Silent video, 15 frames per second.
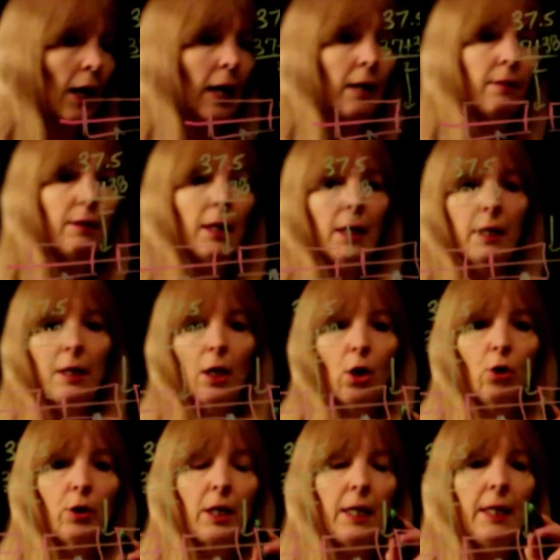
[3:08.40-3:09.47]
And then
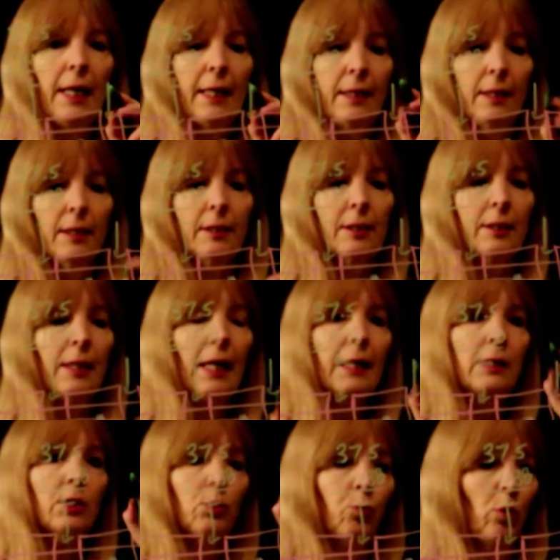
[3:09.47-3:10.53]
looking at this
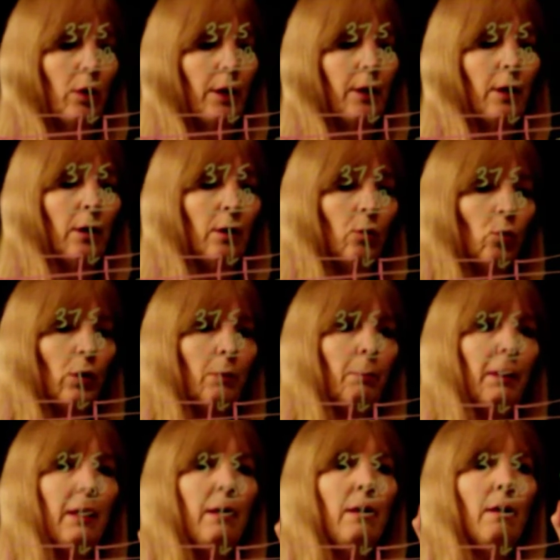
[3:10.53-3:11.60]
next one would
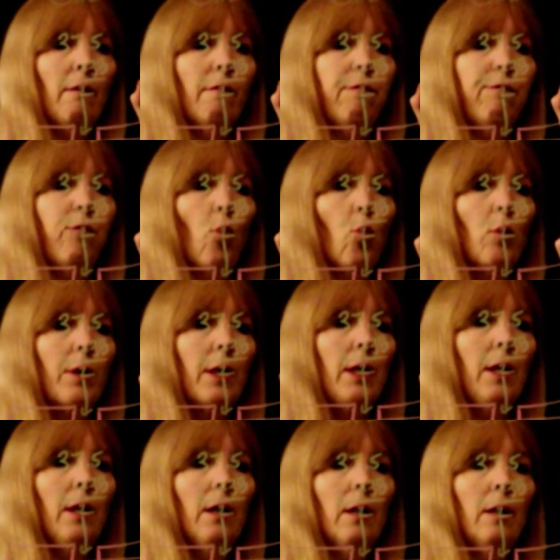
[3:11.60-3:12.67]
be
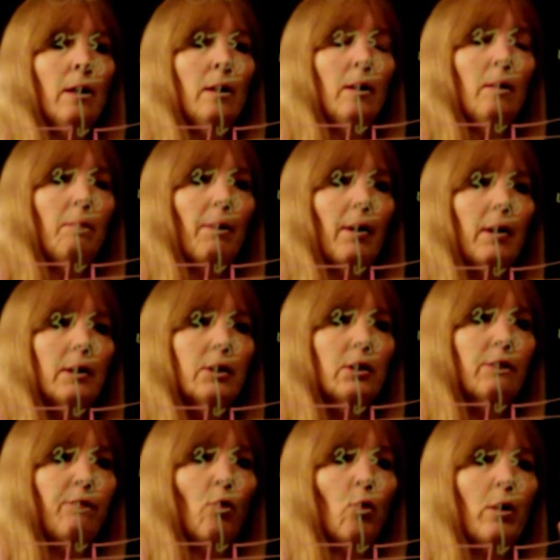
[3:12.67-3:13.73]
40
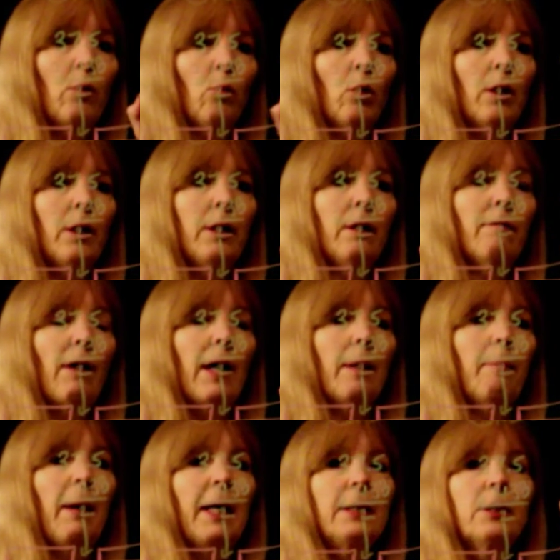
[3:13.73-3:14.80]
plus 41
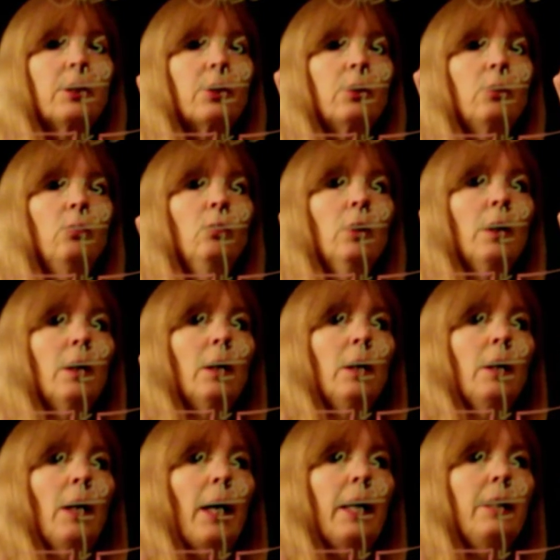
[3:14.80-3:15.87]
divided by 2.
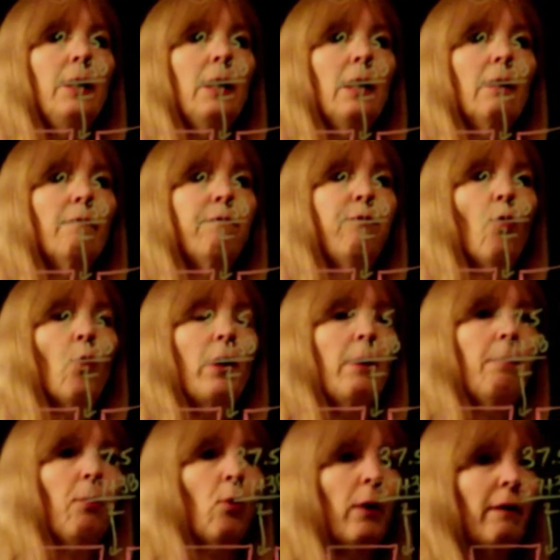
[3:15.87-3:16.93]
And you get
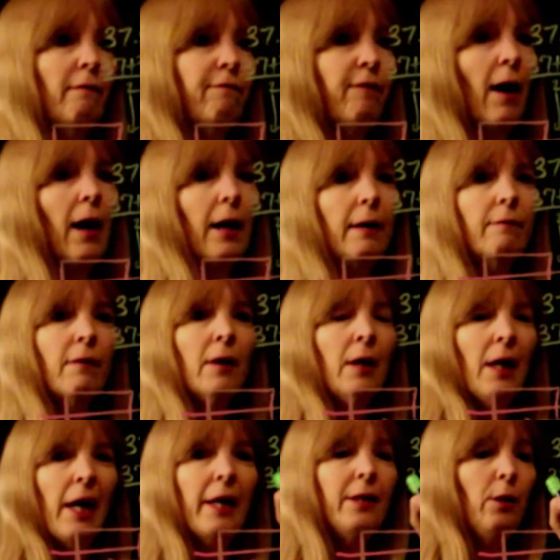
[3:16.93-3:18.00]
40.5.
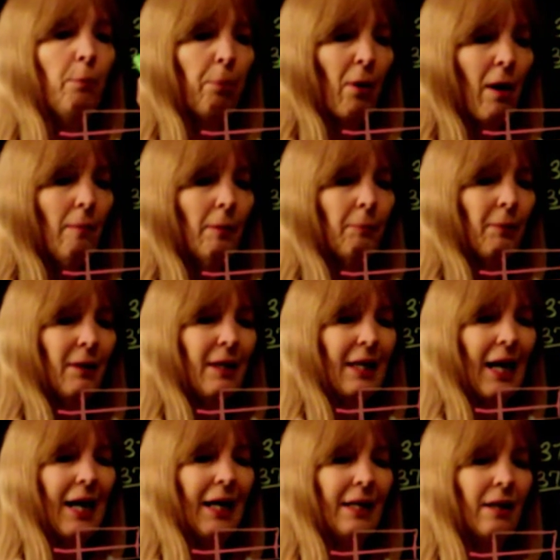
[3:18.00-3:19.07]
And you probably
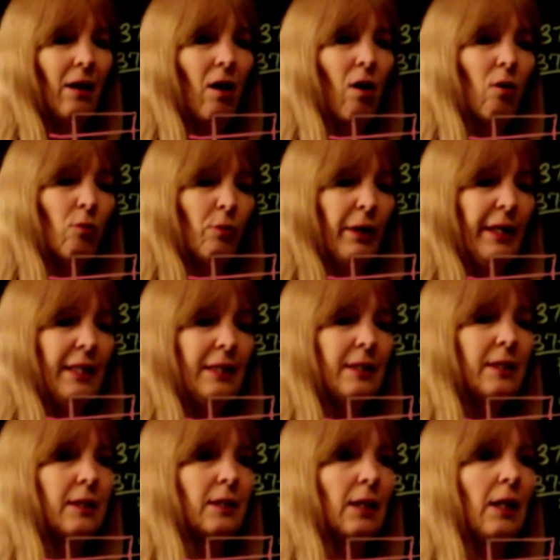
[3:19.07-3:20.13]
kind of already
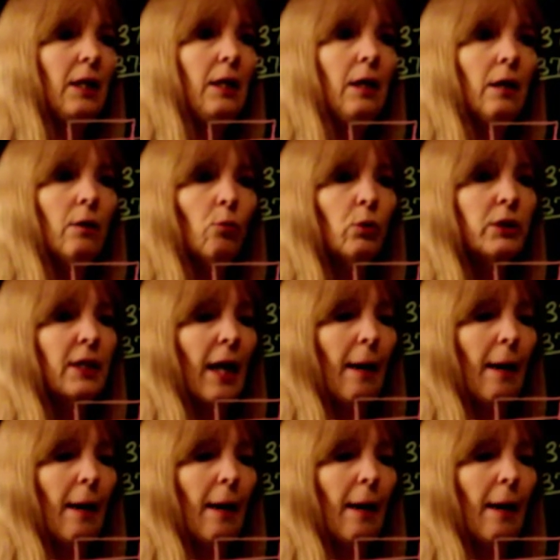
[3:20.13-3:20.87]
see what's